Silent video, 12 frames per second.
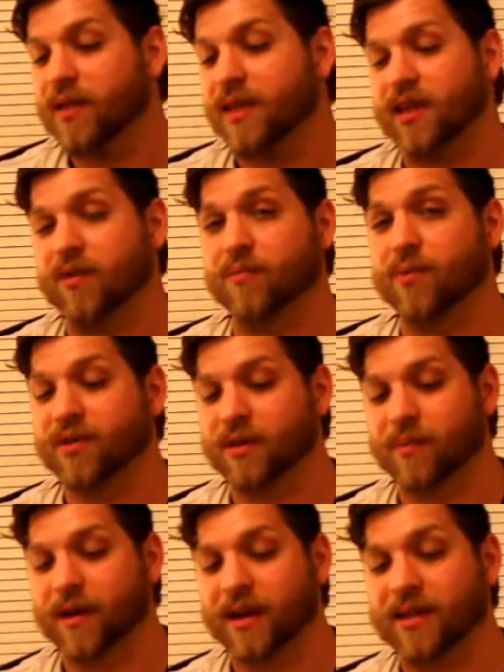that you put
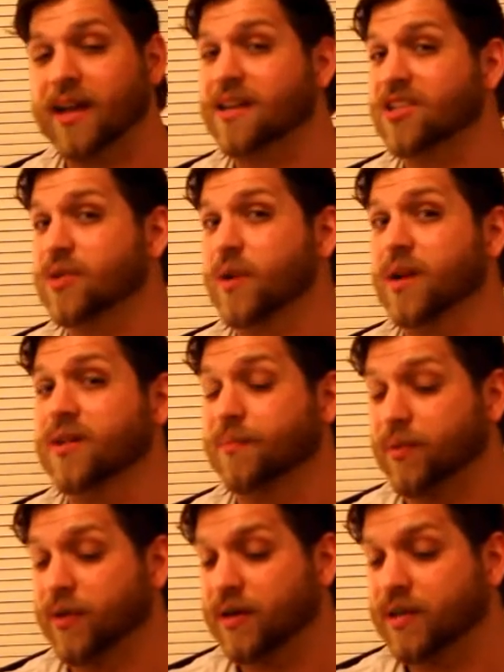them in. I thought it just went into
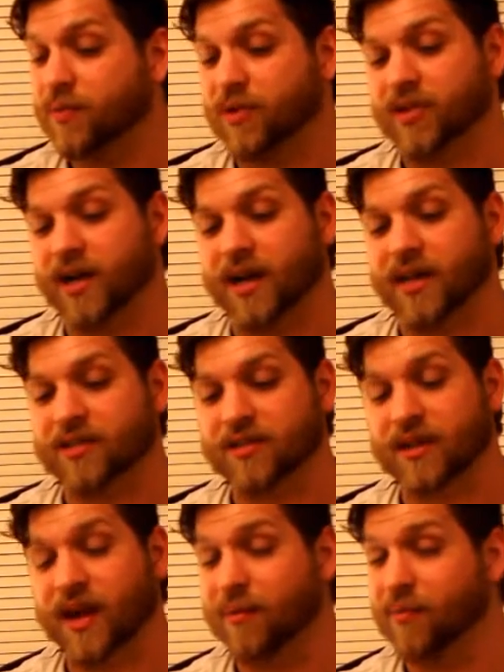books, which I
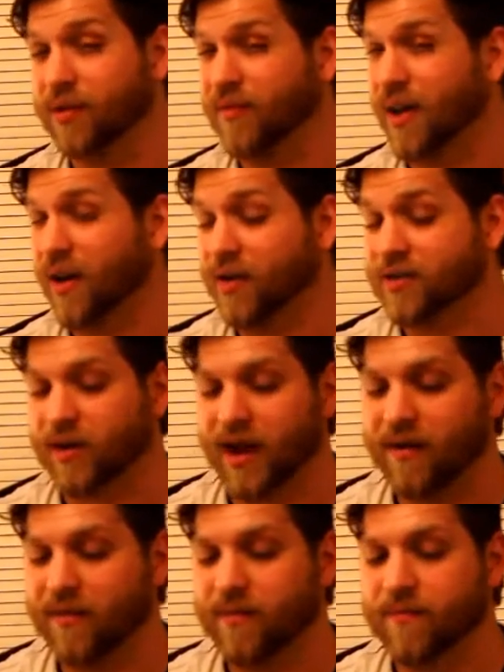believe they also
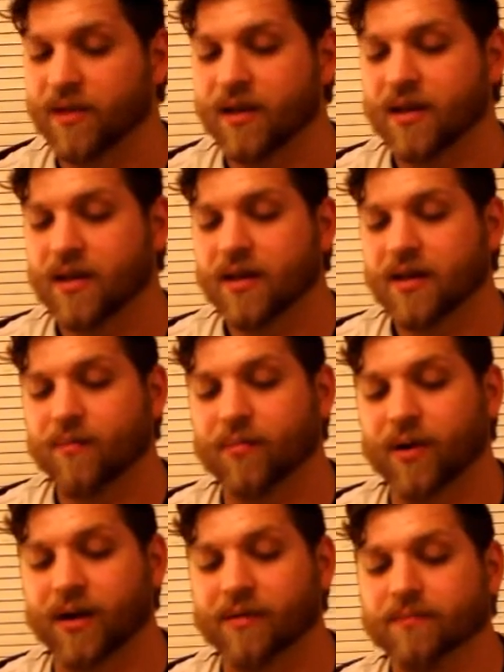have.
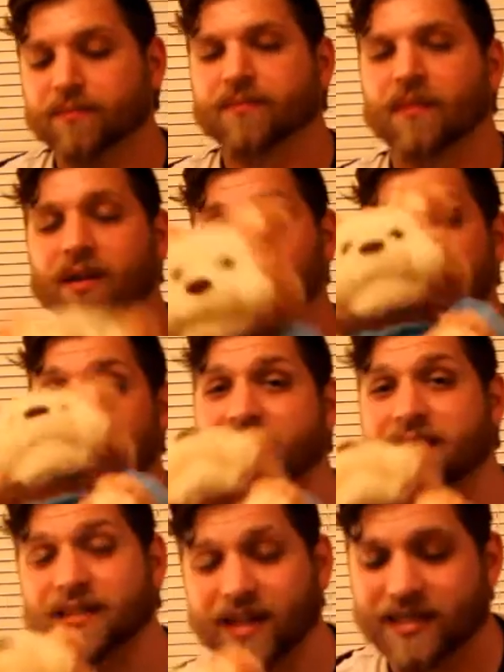But this
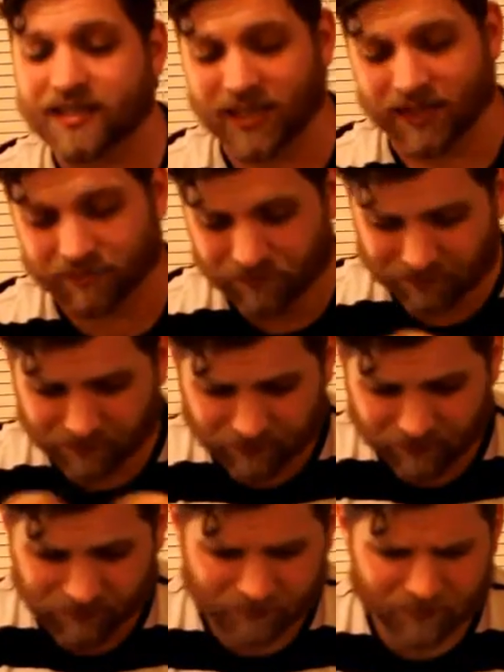is listed
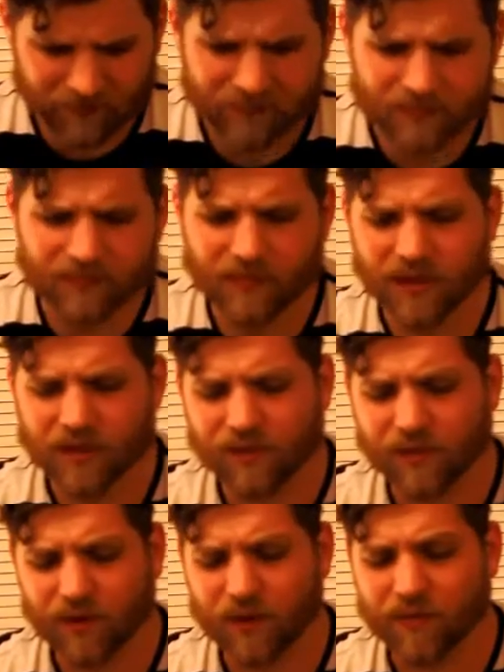
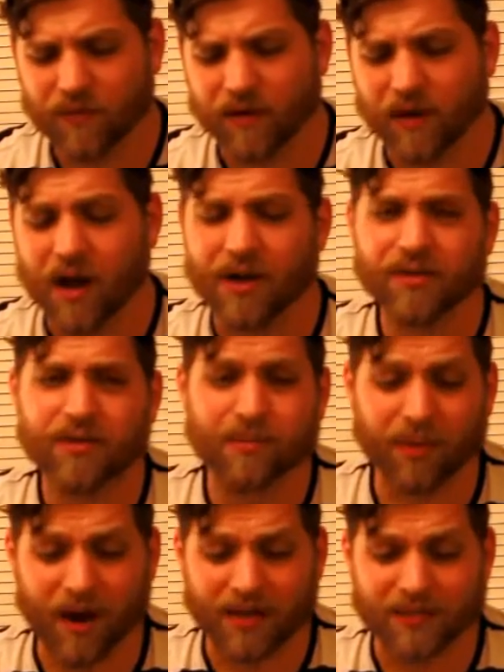for over
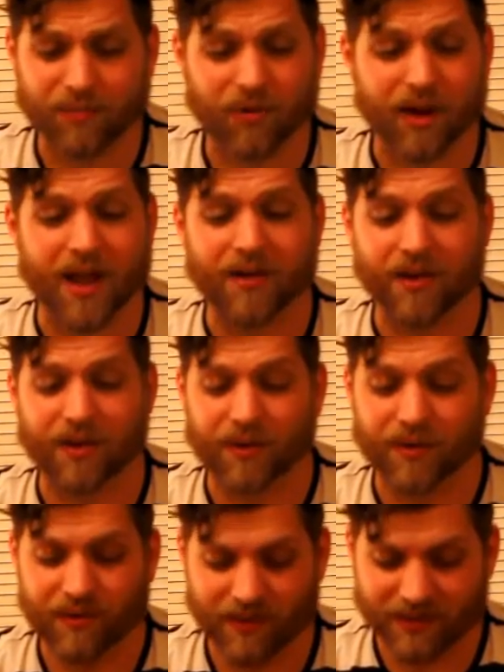$100 brand new.
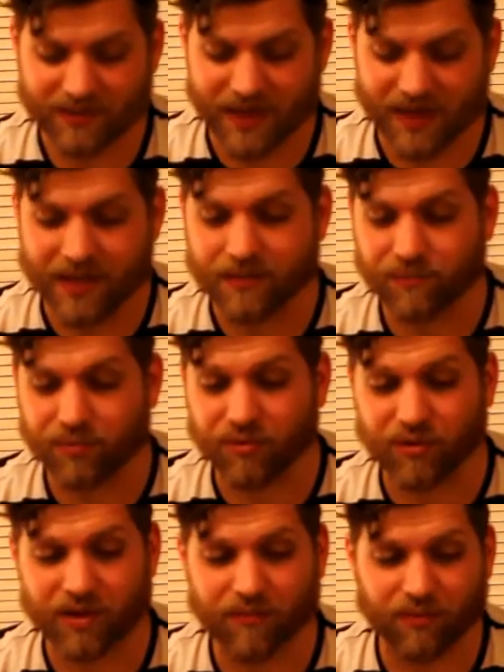This thing is
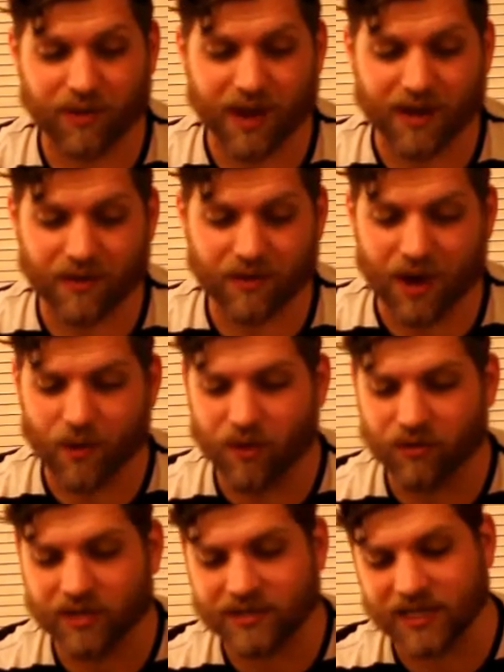pretty brand new. I
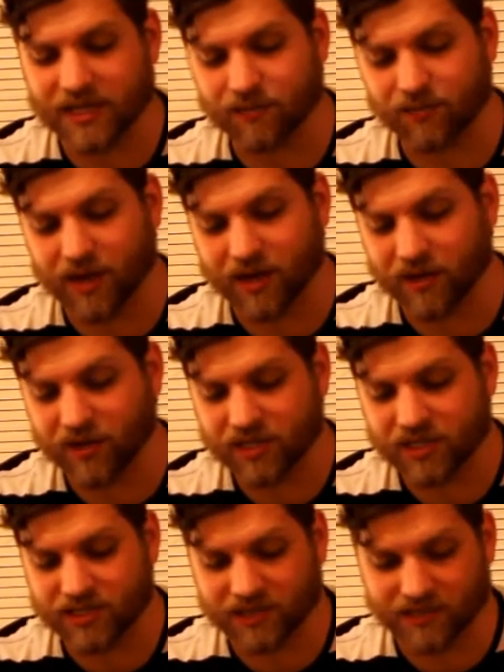won't list it as brand new just
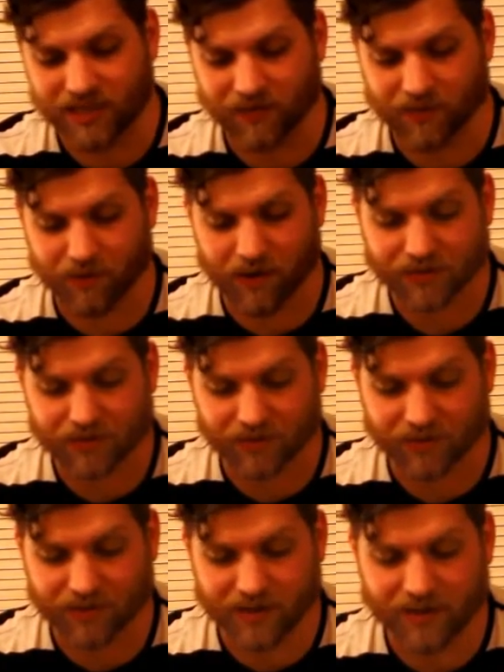because it doesn't have a box or
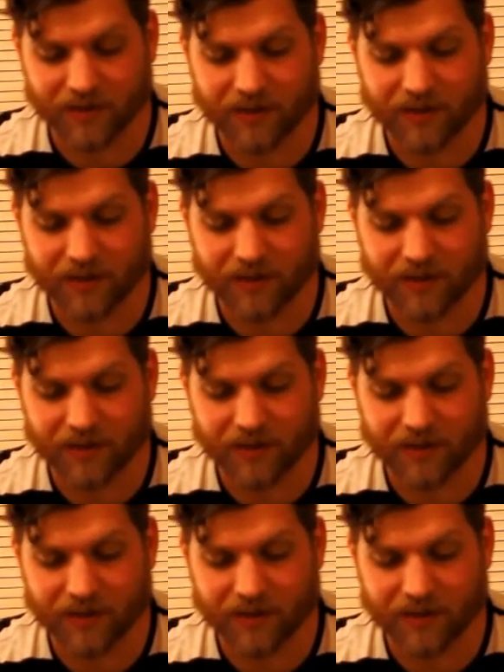anything,